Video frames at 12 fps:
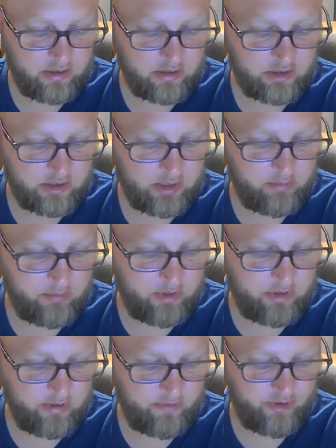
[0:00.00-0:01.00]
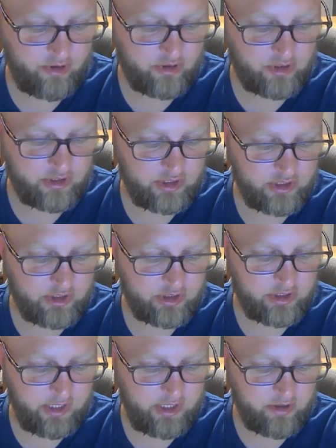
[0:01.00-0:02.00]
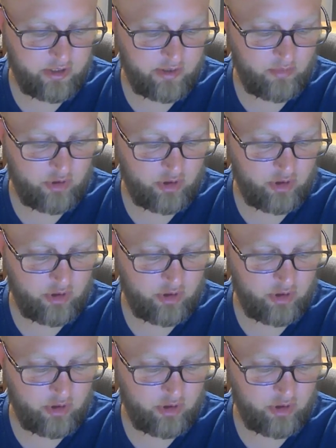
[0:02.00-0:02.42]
Some of the Pharisees near him